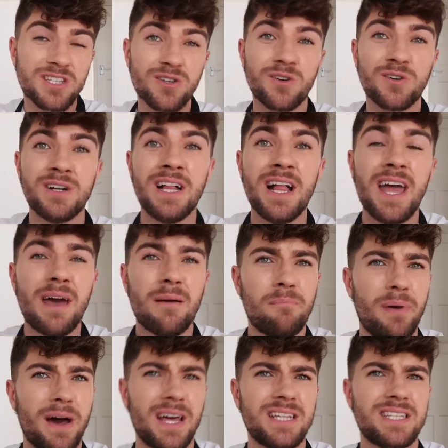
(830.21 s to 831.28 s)
So
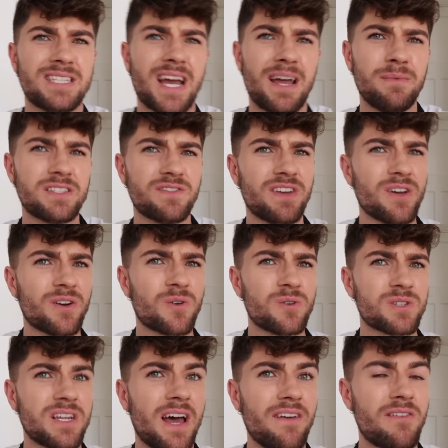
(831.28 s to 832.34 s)
by this time this video
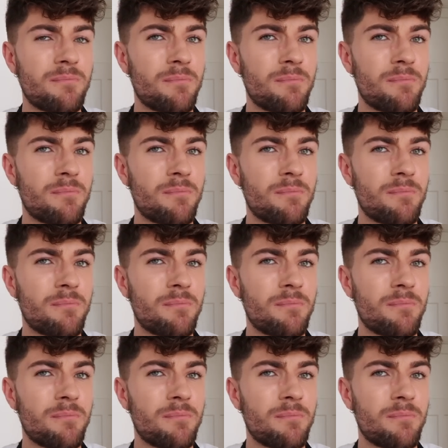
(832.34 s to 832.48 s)
goes live,